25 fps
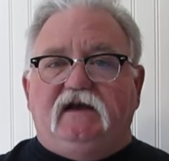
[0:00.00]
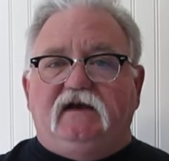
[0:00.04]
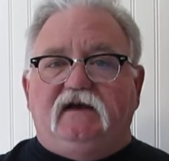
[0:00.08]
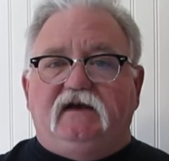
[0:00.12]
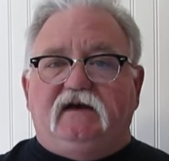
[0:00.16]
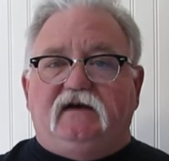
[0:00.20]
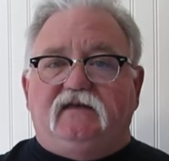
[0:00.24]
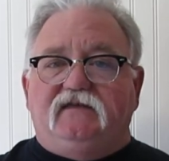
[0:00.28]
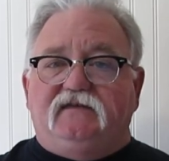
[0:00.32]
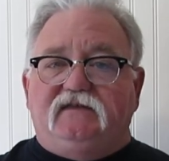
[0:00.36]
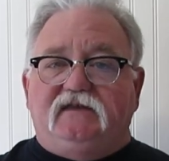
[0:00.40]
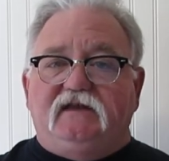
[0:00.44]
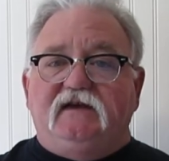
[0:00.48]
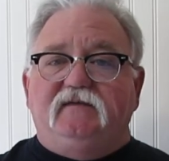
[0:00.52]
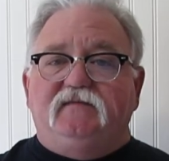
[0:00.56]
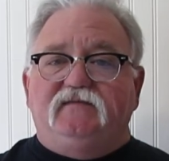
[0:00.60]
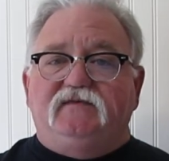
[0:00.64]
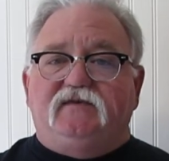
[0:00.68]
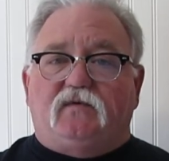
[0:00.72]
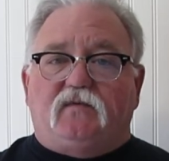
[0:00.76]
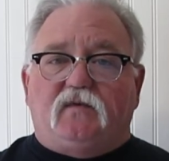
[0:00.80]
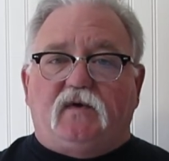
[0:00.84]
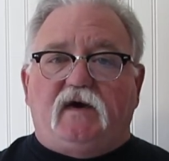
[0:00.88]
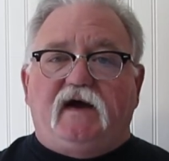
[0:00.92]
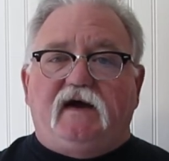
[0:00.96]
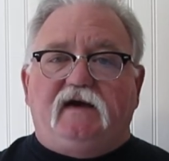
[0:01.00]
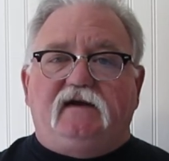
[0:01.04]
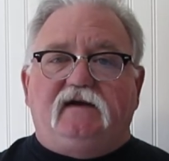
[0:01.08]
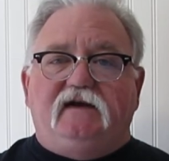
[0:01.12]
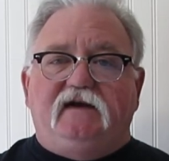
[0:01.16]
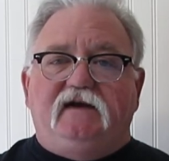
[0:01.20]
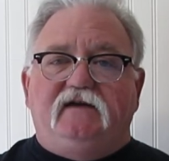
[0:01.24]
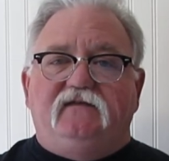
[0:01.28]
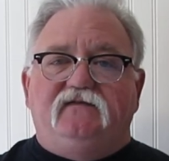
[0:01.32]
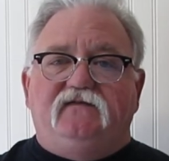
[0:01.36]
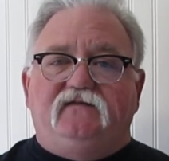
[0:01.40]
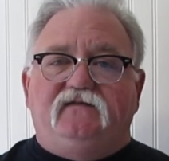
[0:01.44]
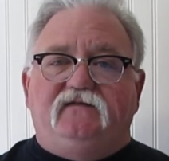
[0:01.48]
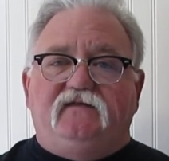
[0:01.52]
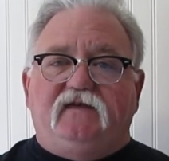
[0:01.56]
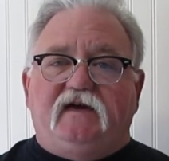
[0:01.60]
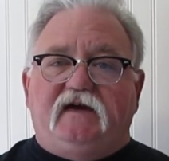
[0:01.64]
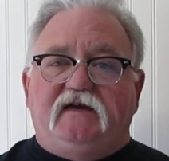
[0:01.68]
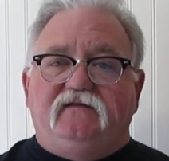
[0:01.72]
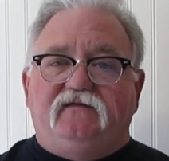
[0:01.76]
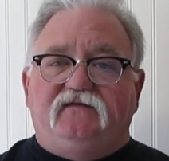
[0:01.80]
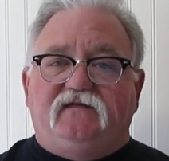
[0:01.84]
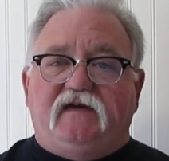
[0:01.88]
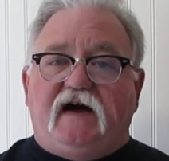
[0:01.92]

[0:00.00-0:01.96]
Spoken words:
them directly, and